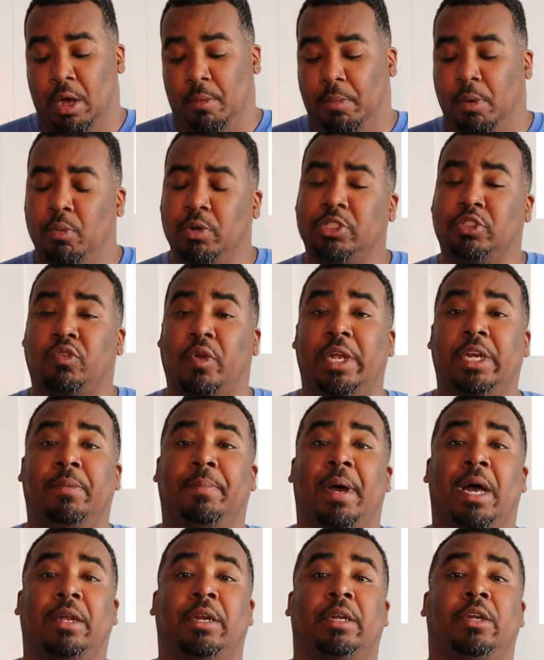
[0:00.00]
But what's great
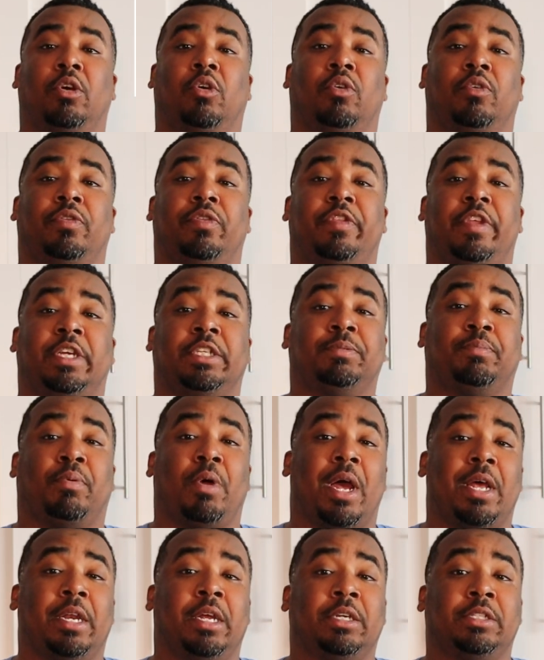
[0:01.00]
about it on this
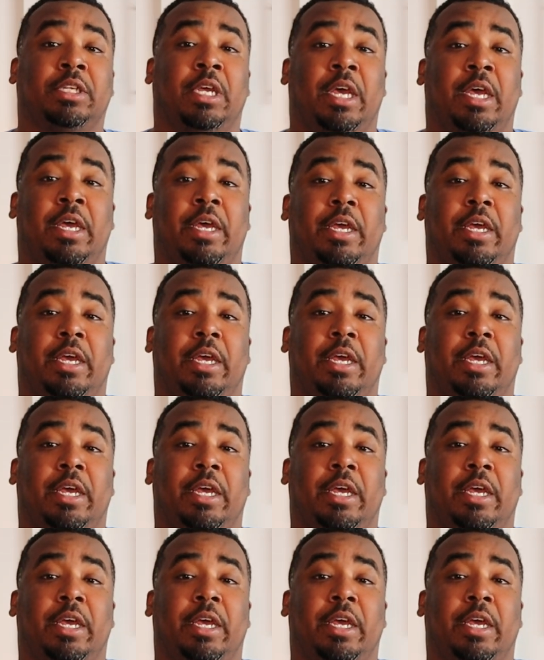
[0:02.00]
product